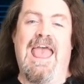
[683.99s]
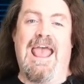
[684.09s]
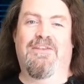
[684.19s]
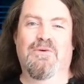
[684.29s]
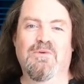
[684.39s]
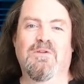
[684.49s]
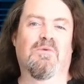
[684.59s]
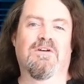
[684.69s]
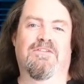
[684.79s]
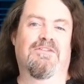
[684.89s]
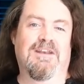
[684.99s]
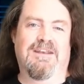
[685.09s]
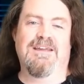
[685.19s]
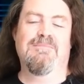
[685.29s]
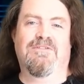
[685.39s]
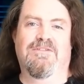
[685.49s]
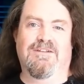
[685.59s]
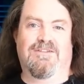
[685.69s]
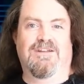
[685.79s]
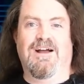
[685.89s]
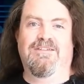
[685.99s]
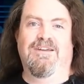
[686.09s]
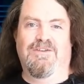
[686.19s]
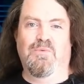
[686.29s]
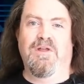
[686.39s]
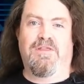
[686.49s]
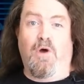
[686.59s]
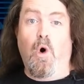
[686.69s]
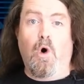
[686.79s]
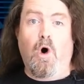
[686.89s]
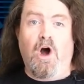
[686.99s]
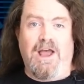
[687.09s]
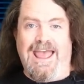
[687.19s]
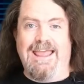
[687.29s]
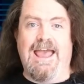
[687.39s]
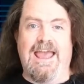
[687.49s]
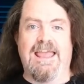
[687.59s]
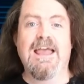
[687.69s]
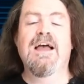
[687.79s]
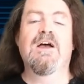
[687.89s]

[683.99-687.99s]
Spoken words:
and the rule was that names that started with or, AA,